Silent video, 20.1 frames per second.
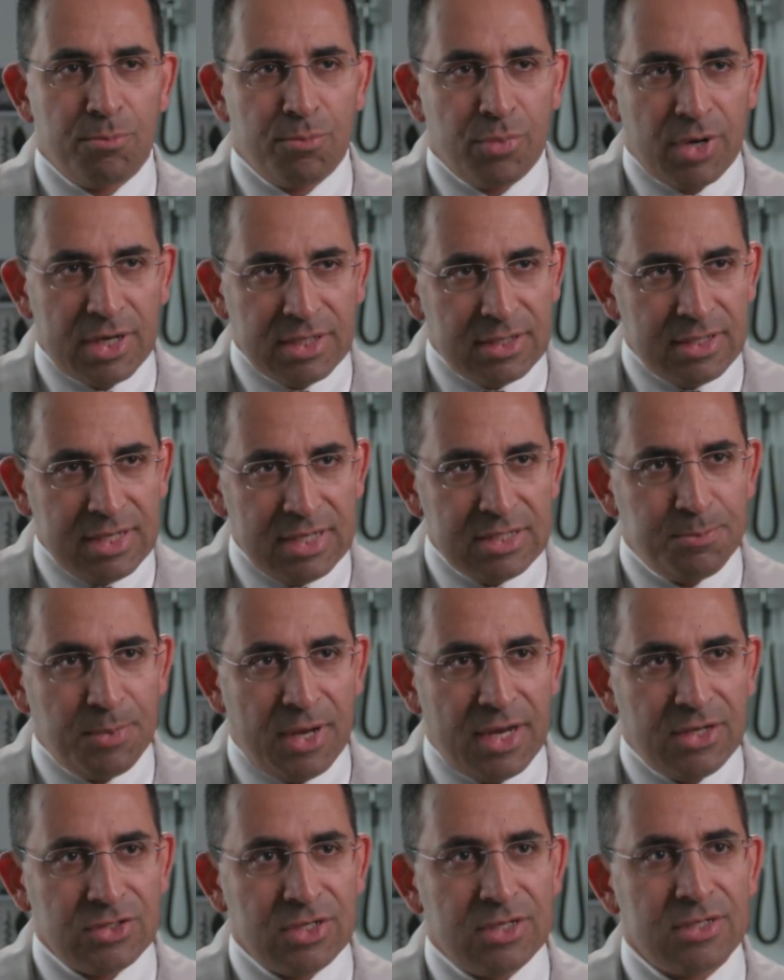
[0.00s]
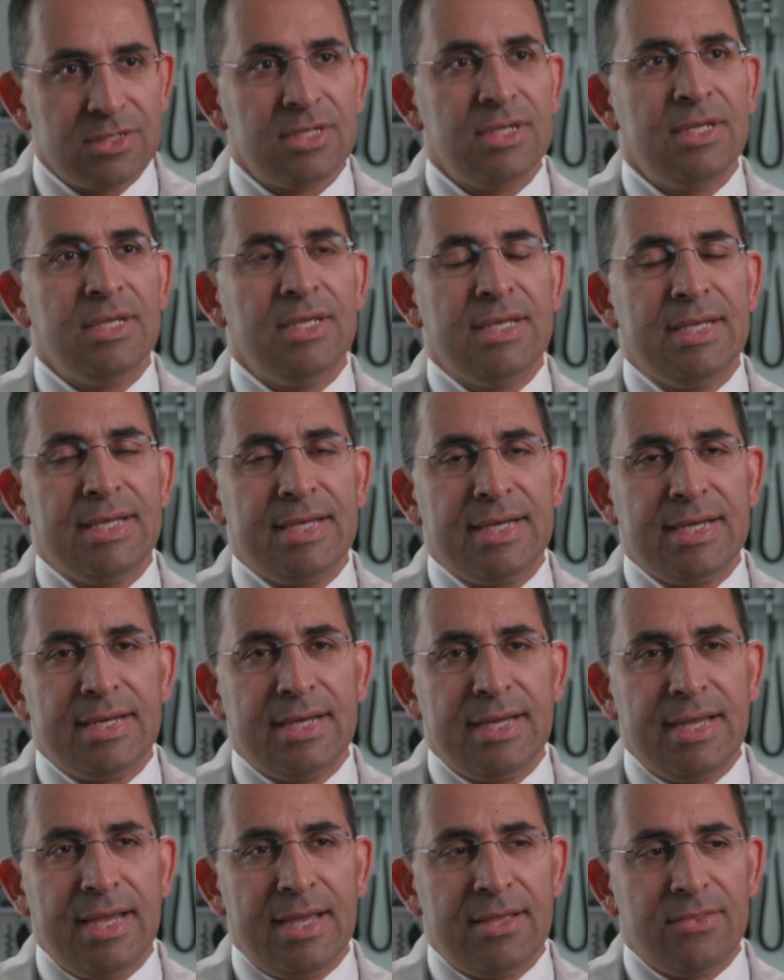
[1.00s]
bring to each patient
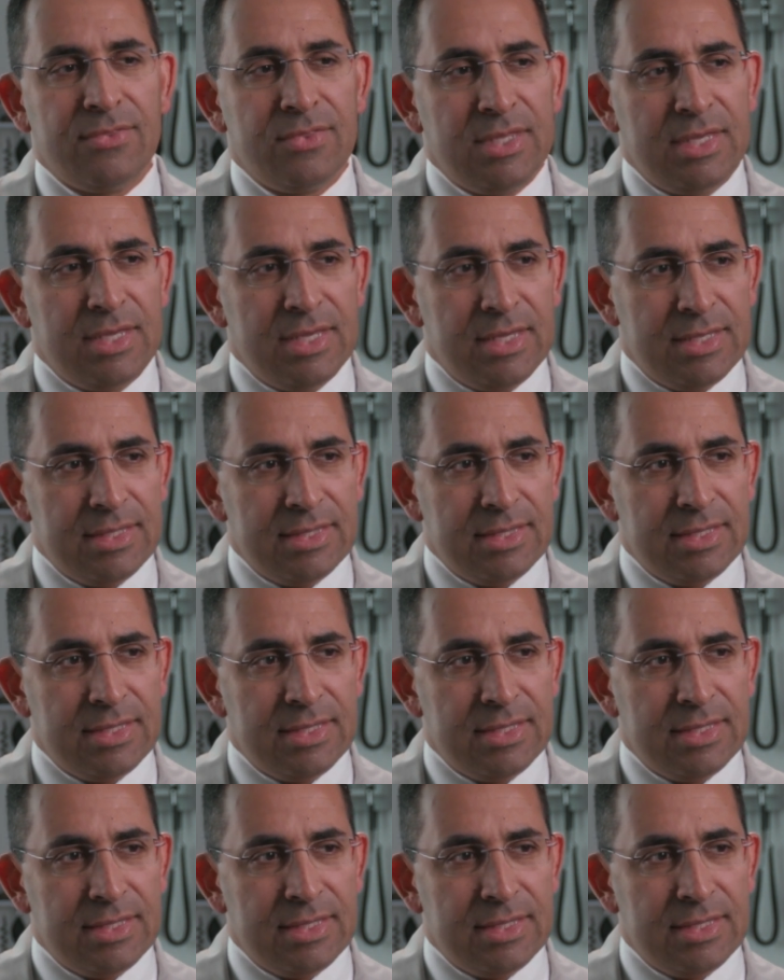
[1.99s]
uh, and the,